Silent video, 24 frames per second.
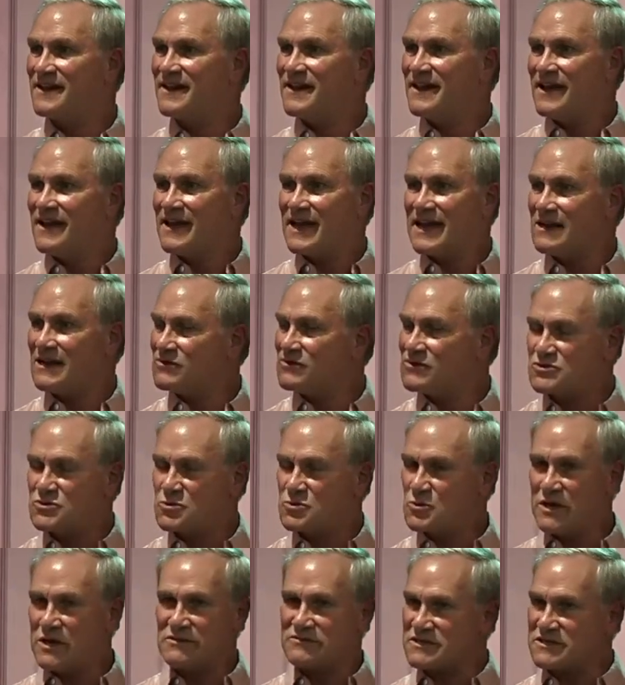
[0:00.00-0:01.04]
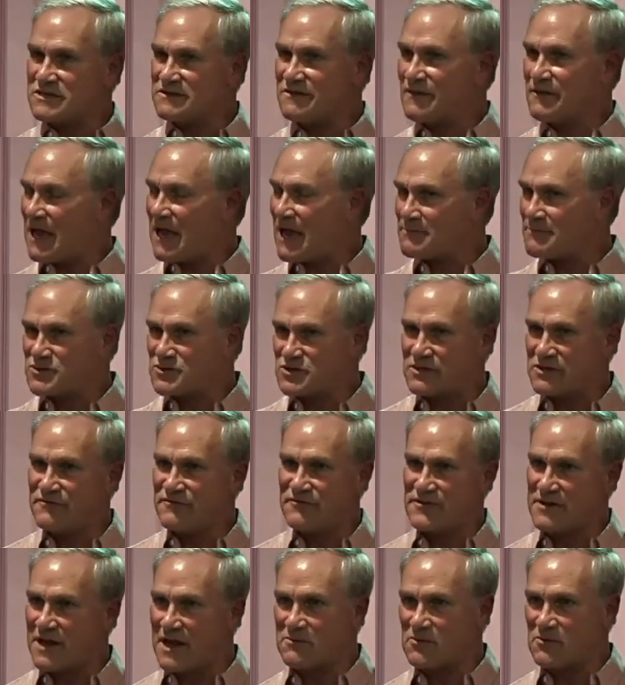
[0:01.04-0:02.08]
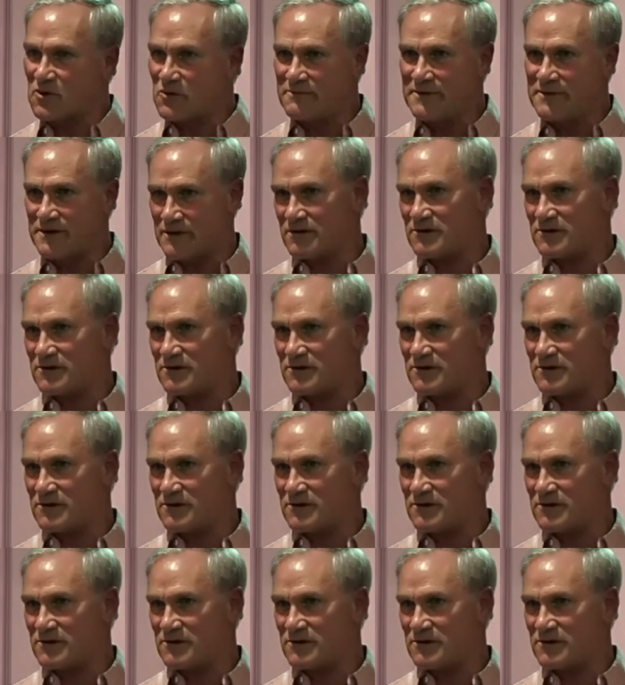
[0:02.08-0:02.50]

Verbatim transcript: de la prison. It was an absolutely phenomenal miracle.